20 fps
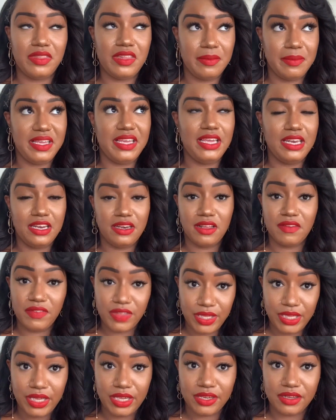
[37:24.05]
the beginning of
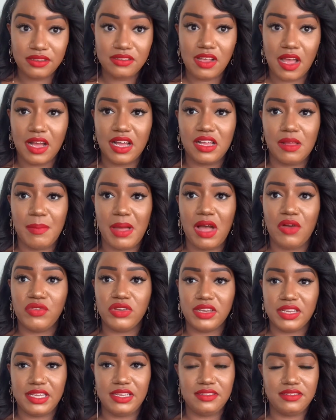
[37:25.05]
the year talking about
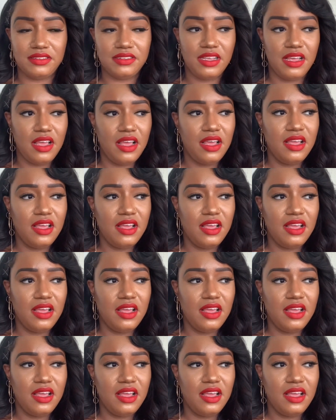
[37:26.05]
release